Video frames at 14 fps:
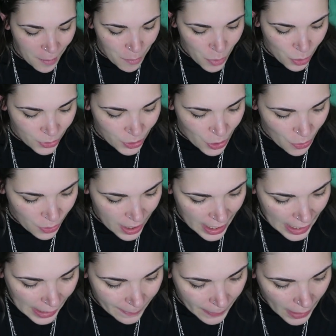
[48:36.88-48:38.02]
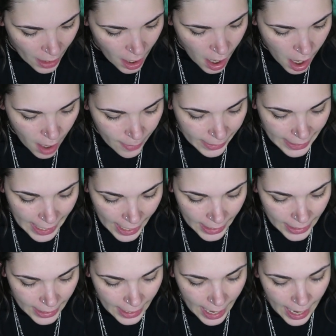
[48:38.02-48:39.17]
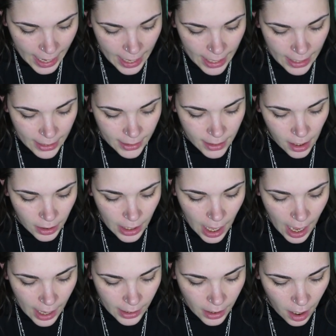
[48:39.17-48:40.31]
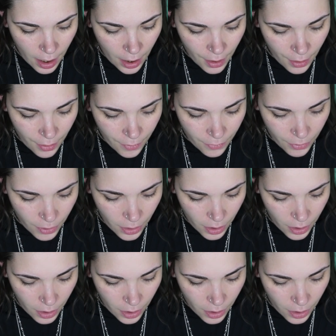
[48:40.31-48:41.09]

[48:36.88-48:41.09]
moonstone in it. Um, again, it has a lot of